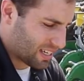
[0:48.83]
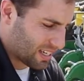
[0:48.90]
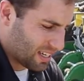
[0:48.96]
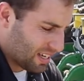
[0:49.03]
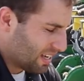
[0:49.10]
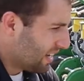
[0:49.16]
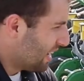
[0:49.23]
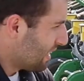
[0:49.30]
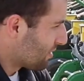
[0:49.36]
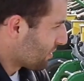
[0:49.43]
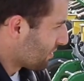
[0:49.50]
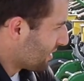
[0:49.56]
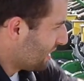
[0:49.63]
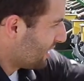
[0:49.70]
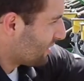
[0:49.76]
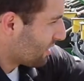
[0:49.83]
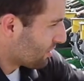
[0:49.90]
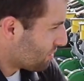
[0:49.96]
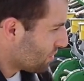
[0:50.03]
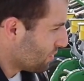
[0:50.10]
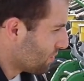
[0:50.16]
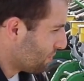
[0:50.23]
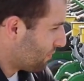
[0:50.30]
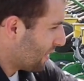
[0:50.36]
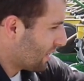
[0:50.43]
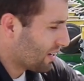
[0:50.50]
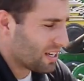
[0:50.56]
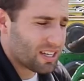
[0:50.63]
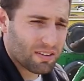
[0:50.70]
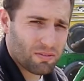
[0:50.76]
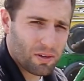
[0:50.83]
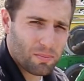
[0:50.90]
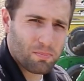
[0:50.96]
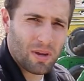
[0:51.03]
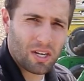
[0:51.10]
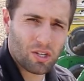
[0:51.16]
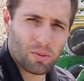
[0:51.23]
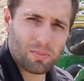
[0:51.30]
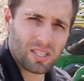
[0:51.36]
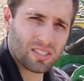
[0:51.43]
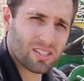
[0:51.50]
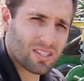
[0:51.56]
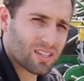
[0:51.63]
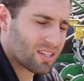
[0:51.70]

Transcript: And so these are two very different measurements.